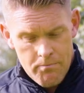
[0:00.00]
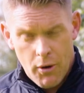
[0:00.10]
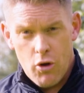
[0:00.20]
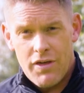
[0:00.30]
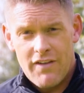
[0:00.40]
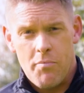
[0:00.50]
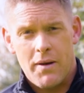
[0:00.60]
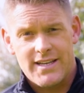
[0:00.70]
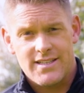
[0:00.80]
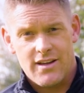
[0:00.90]
Both have a
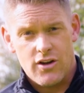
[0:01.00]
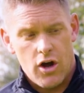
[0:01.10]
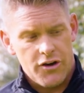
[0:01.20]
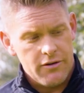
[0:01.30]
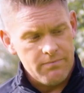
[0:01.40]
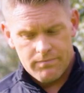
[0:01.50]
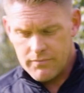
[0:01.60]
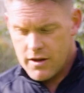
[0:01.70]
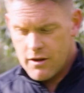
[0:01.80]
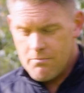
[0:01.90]
place in the garden.
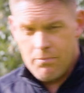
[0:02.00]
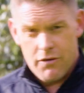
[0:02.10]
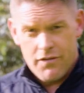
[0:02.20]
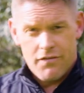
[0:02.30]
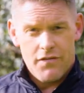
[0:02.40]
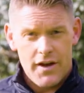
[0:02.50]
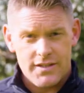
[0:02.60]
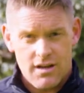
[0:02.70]
Both at first